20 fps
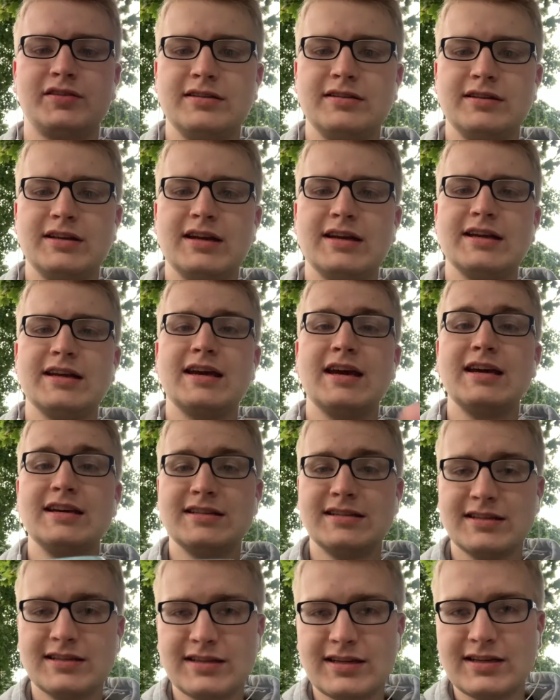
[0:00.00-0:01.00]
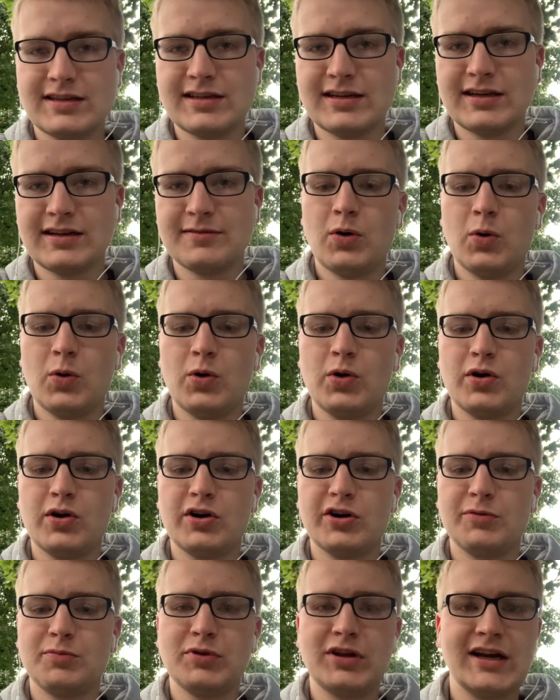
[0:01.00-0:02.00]
that encases the tin or a
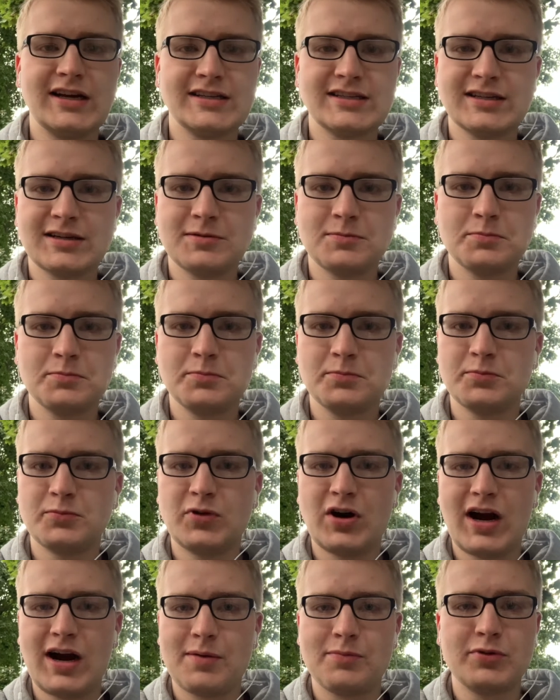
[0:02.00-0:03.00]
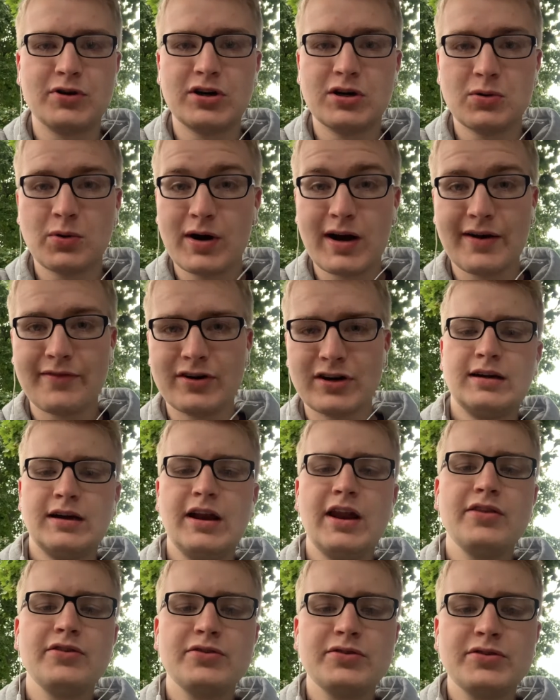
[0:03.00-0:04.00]
plastic wrapper or whatever.
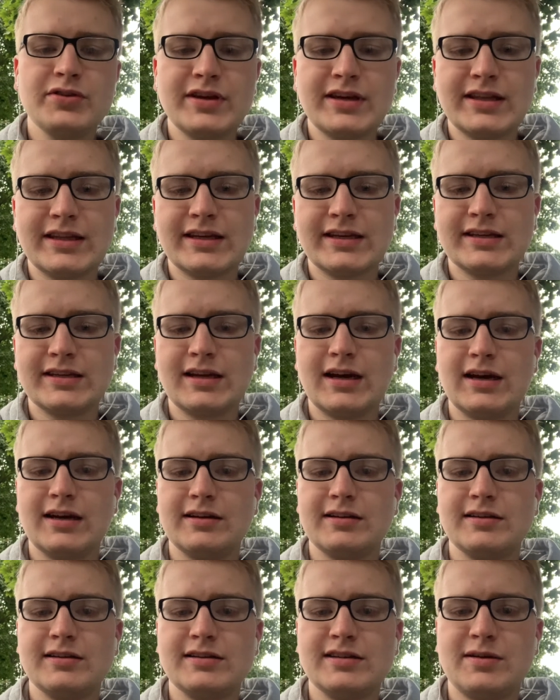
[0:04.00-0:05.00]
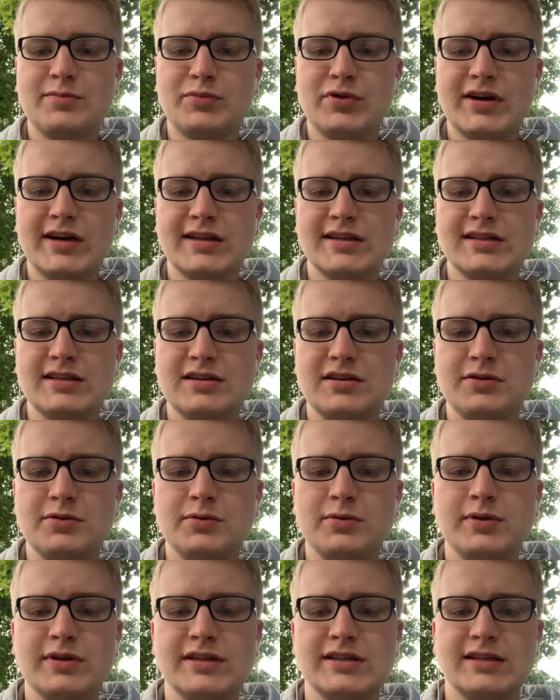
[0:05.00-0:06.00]
Another thing that some brands do
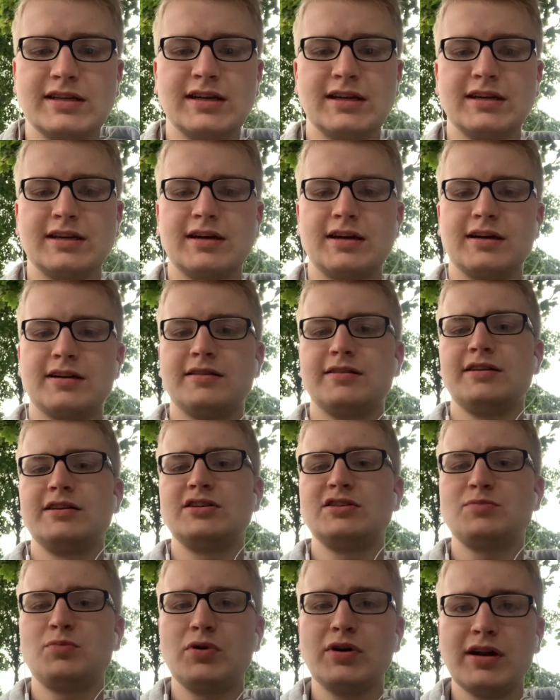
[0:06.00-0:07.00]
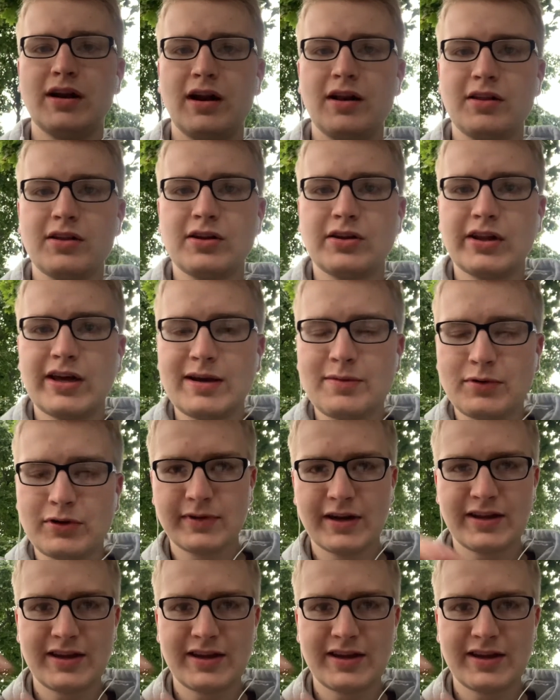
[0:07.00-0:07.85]
is they just put it on a little label and they